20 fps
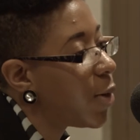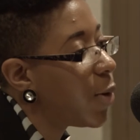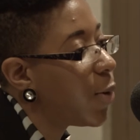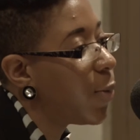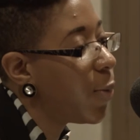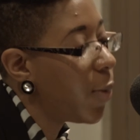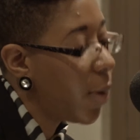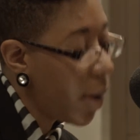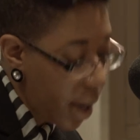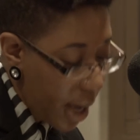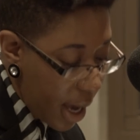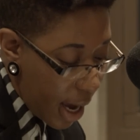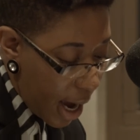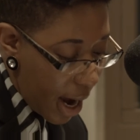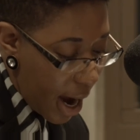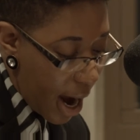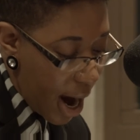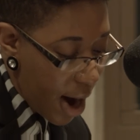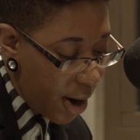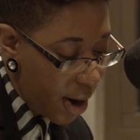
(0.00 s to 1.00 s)
So,
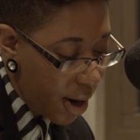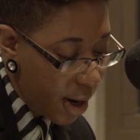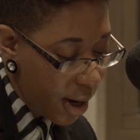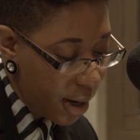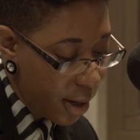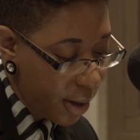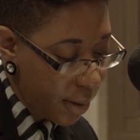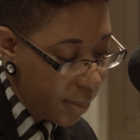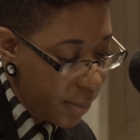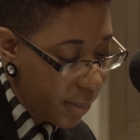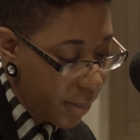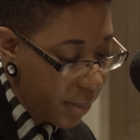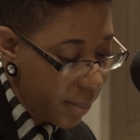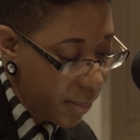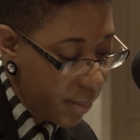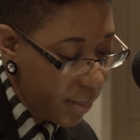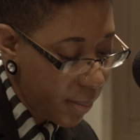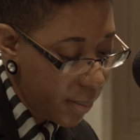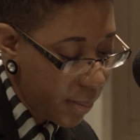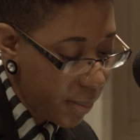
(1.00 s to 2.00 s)
our
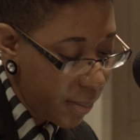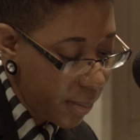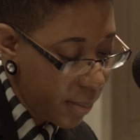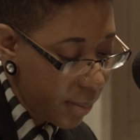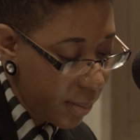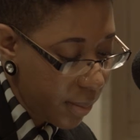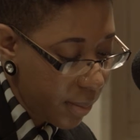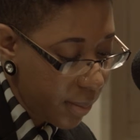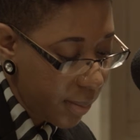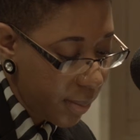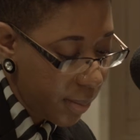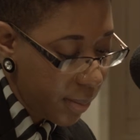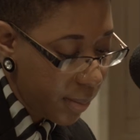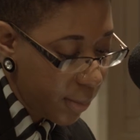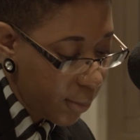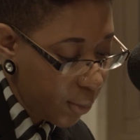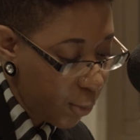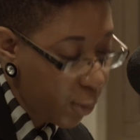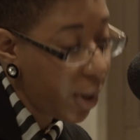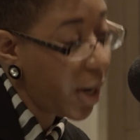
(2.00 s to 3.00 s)
um,
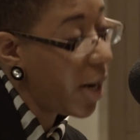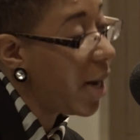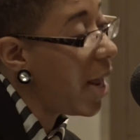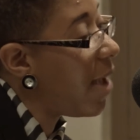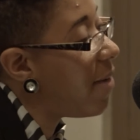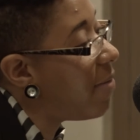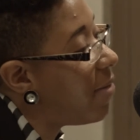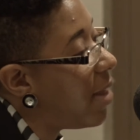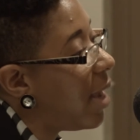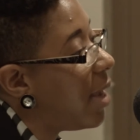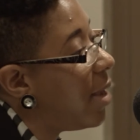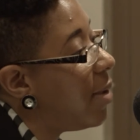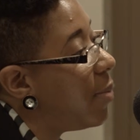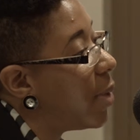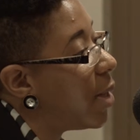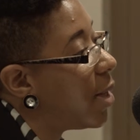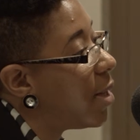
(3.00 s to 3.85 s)
we're gonna have that